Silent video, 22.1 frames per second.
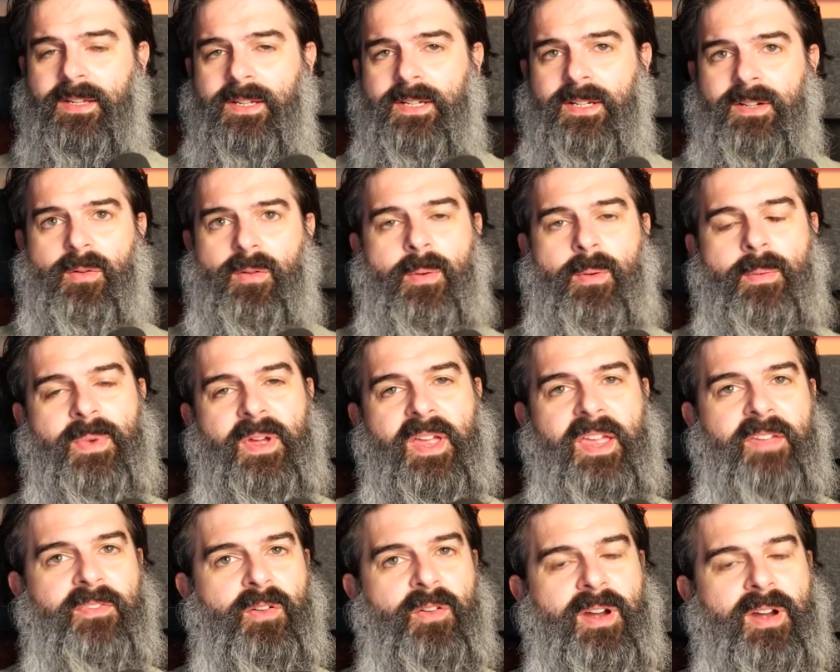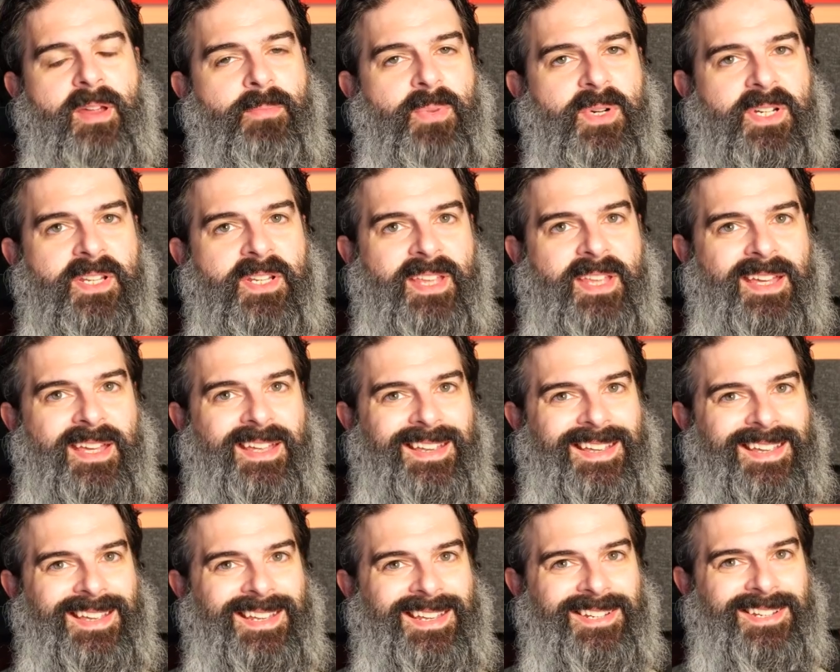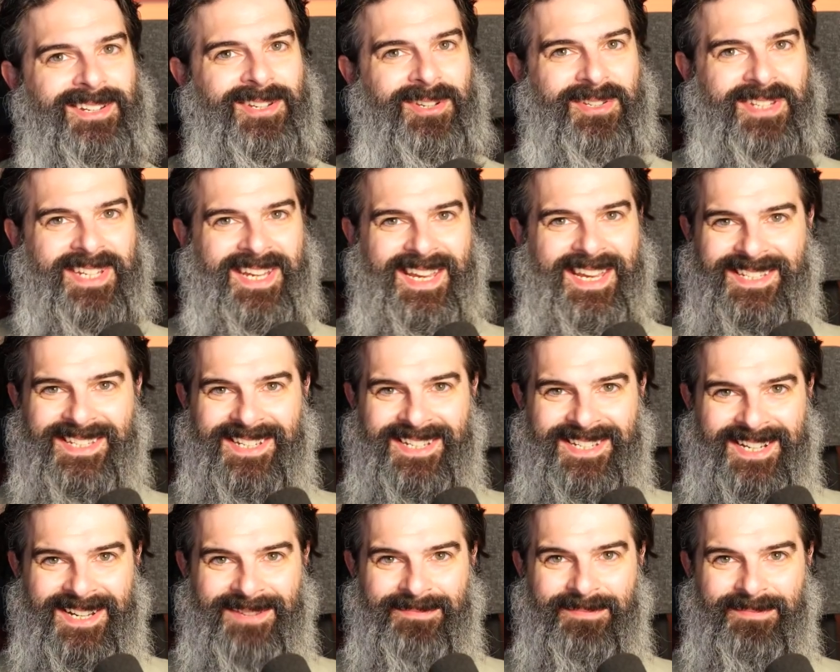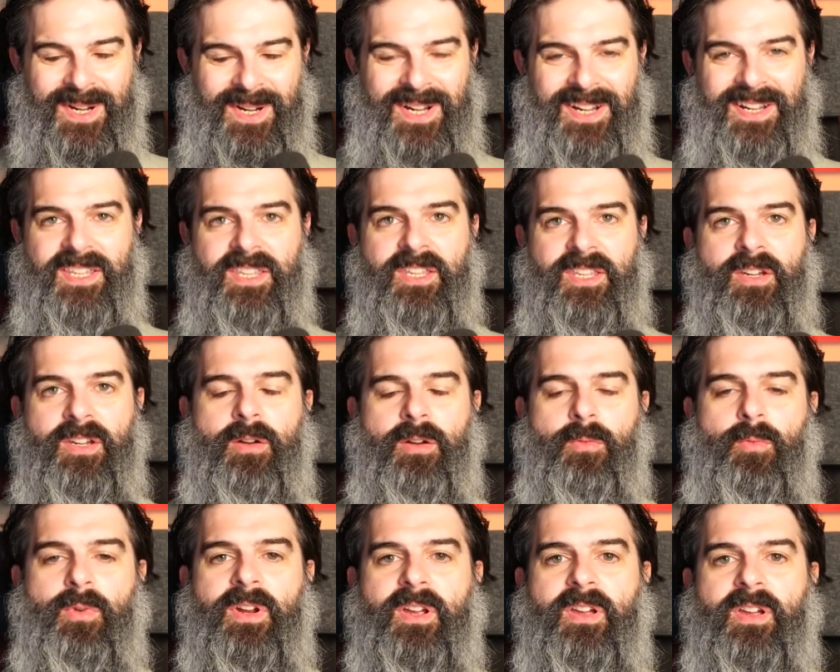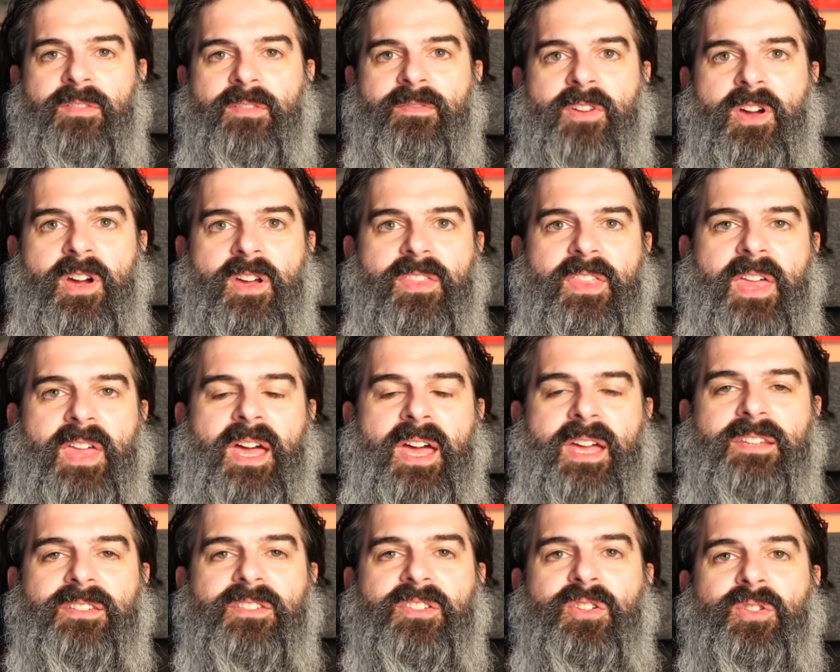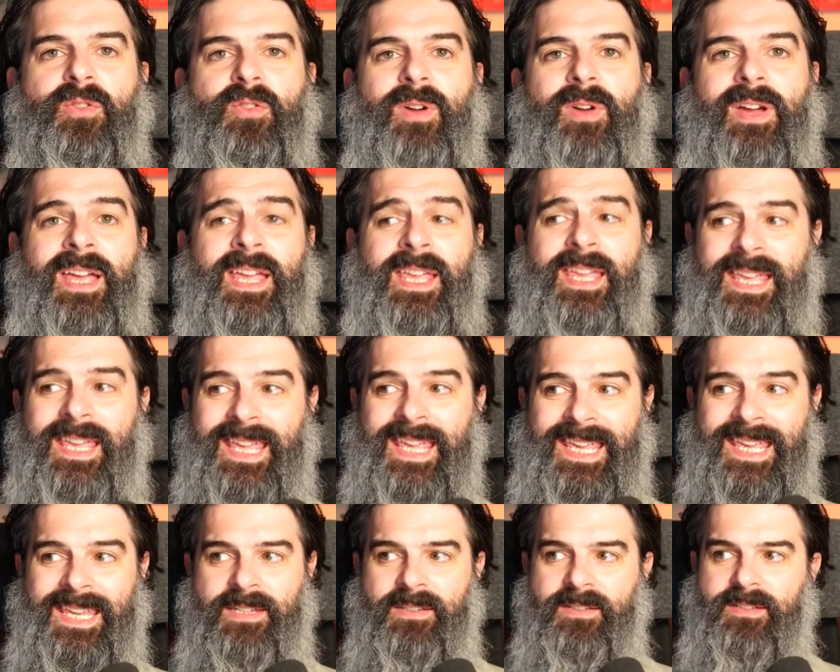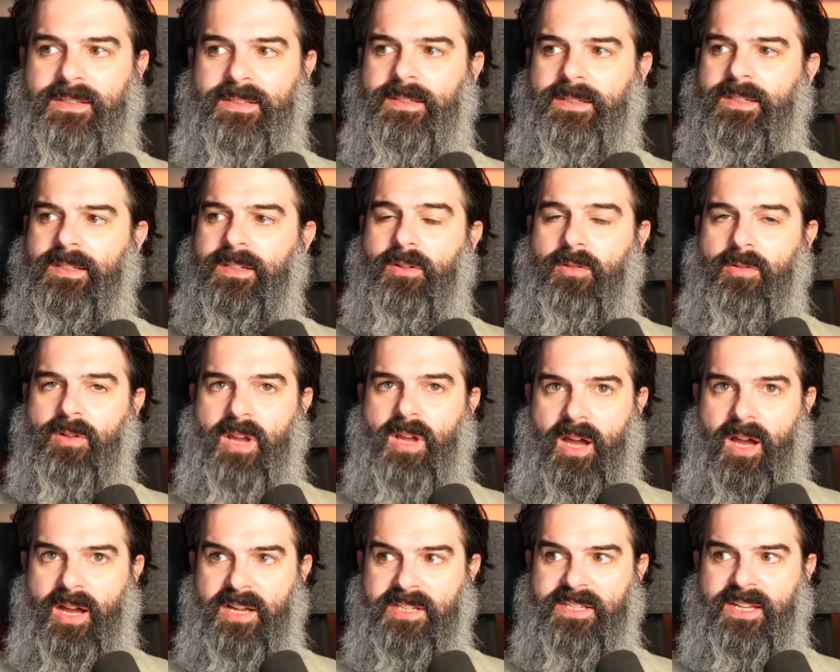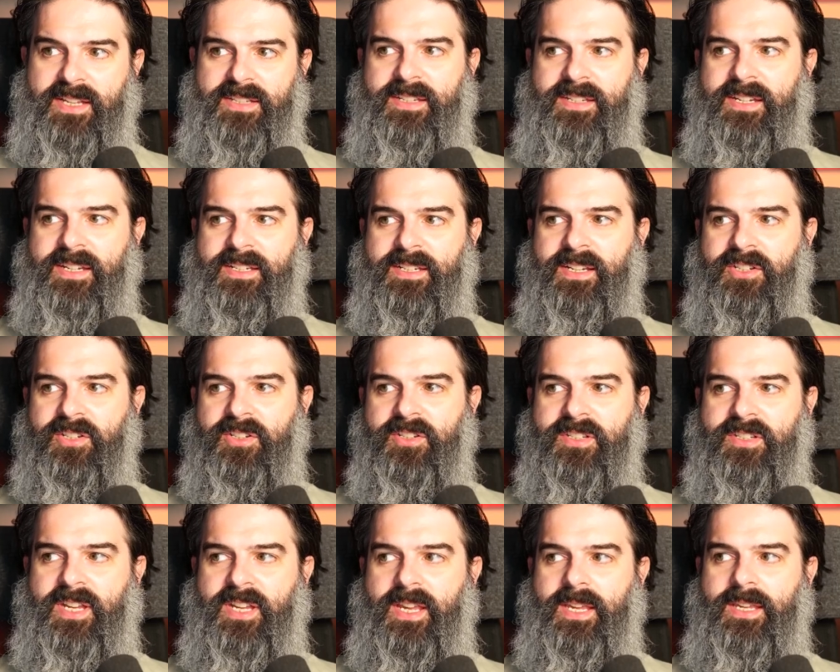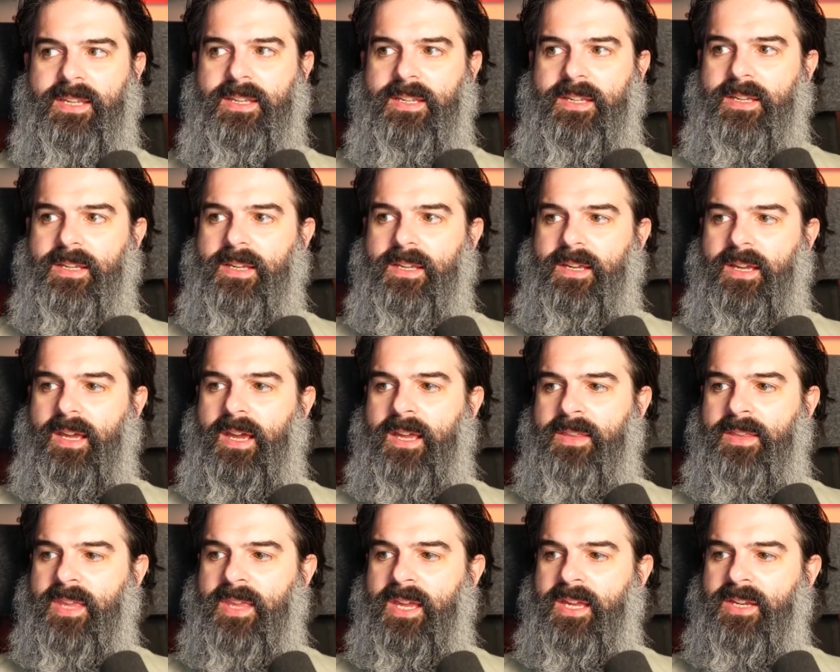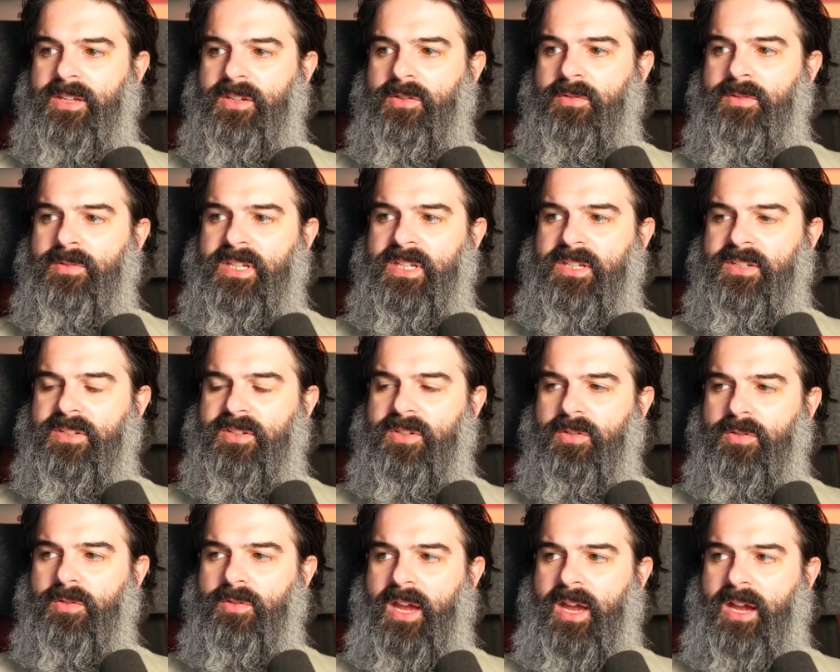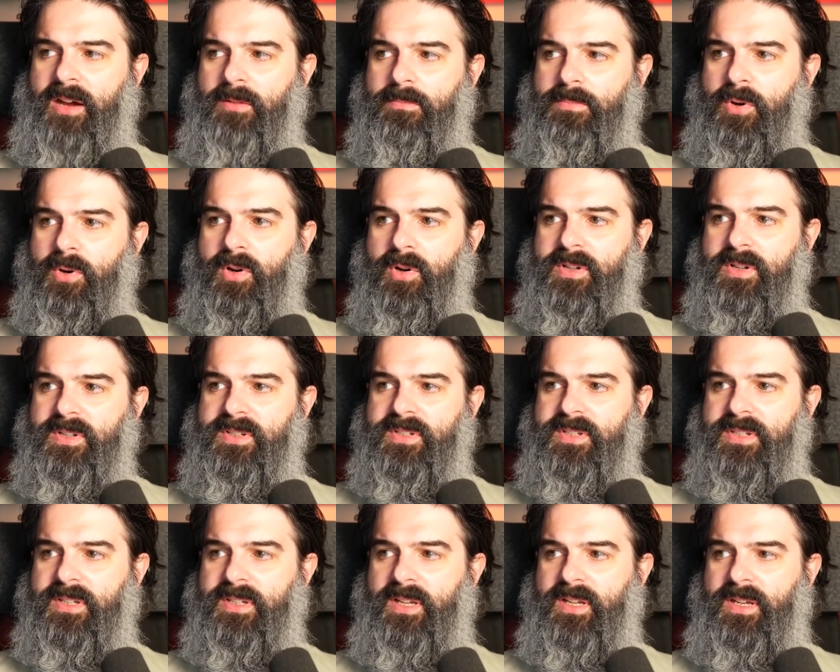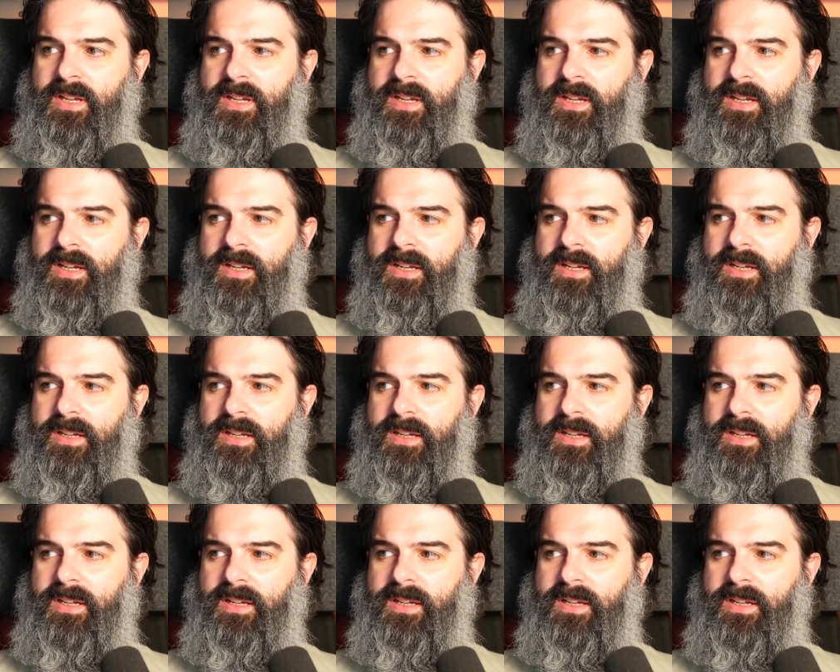Remember, if you're inputting that and you're using it as a number, you're going to want to convert that to a int, or cast it as an int, I should say. And then you need to output a